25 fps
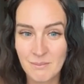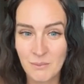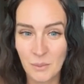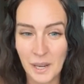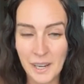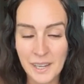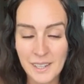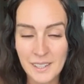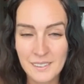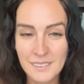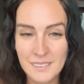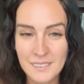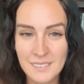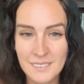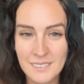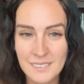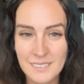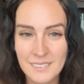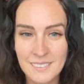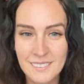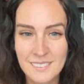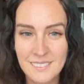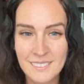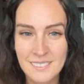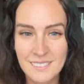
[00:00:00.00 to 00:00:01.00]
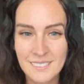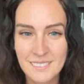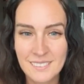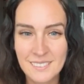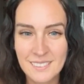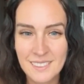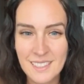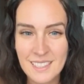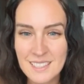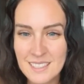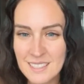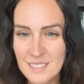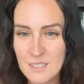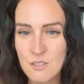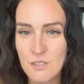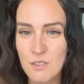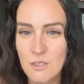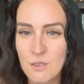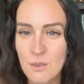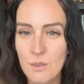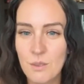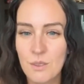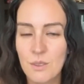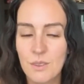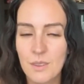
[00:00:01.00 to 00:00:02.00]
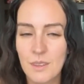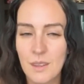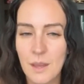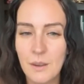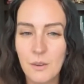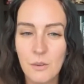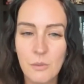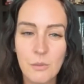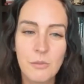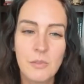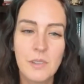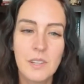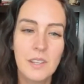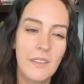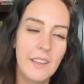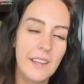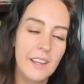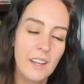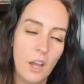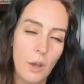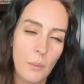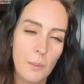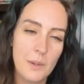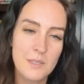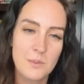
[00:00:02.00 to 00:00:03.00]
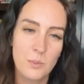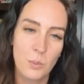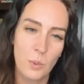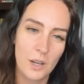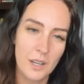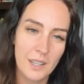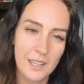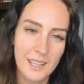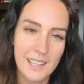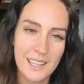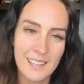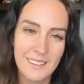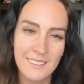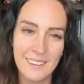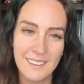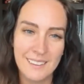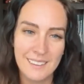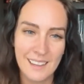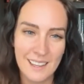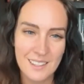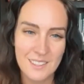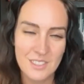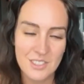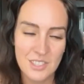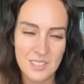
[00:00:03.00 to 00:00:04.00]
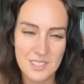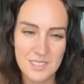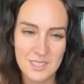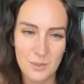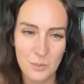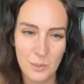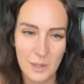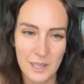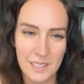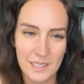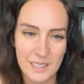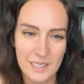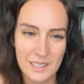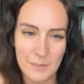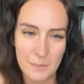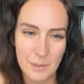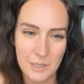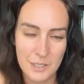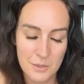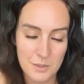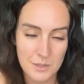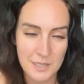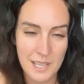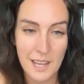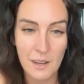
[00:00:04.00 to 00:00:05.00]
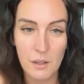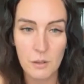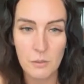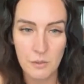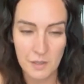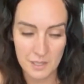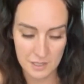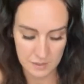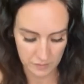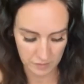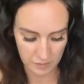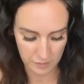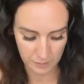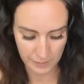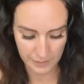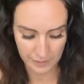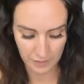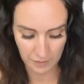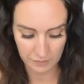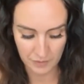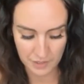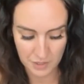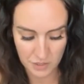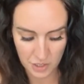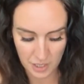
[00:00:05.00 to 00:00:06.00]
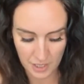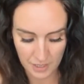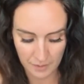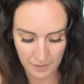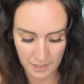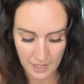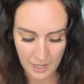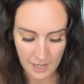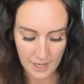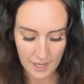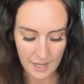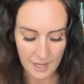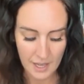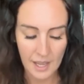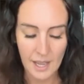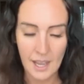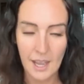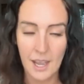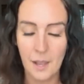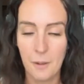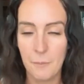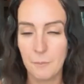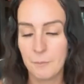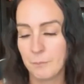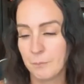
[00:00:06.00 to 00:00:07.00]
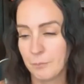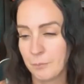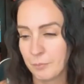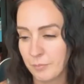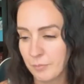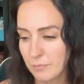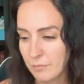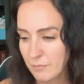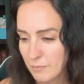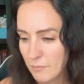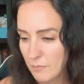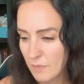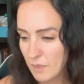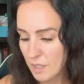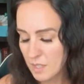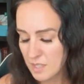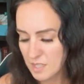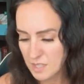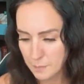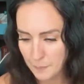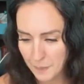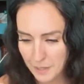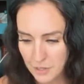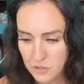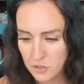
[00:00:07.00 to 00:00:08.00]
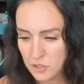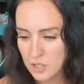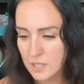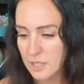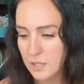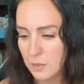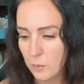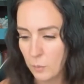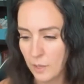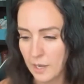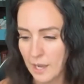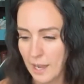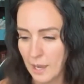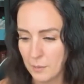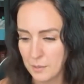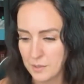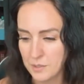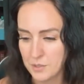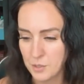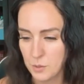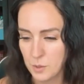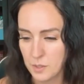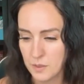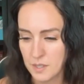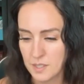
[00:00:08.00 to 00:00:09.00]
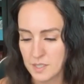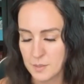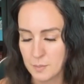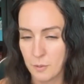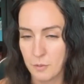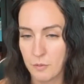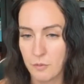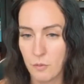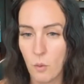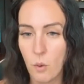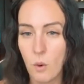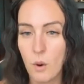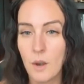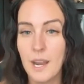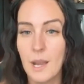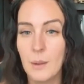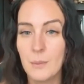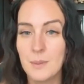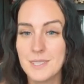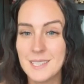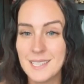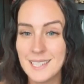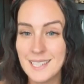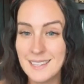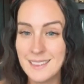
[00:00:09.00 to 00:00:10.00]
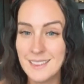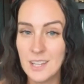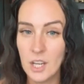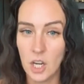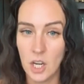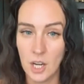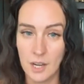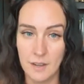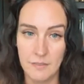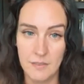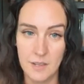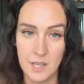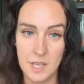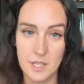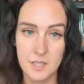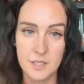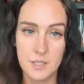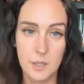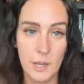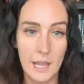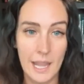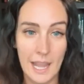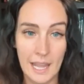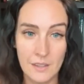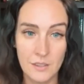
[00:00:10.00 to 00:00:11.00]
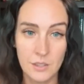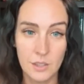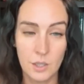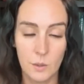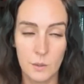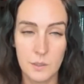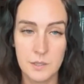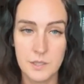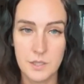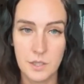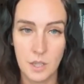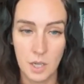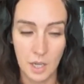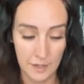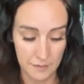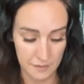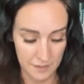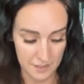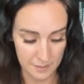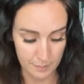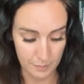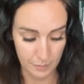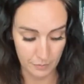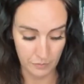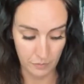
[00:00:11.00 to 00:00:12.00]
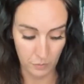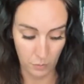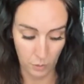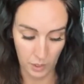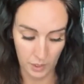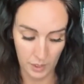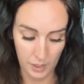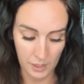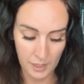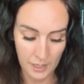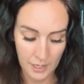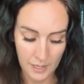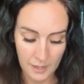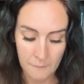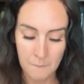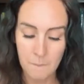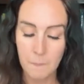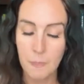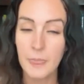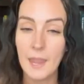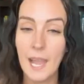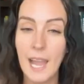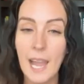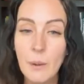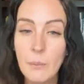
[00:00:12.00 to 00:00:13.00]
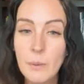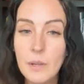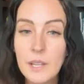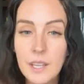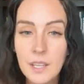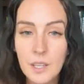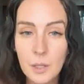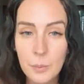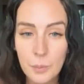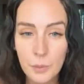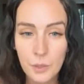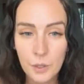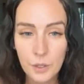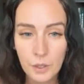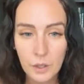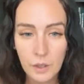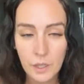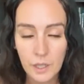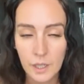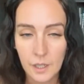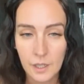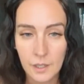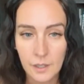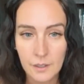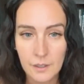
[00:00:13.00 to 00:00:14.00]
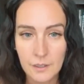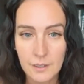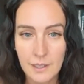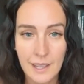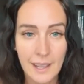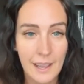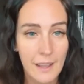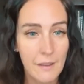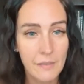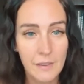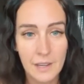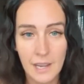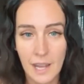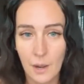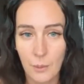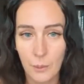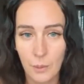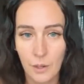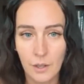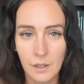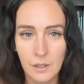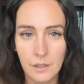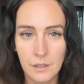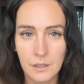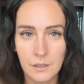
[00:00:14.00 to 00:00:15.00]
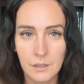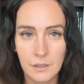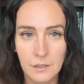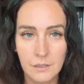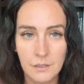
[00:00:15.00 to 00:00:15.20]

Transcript: right? It's the truth. I don't feel like always working. Like that's just the way it is. But you sacrifice for the bigger vision. Um, especially when I was doing this before and I was in the office. So I had to go into the office before. I would get up earlier, half an hour,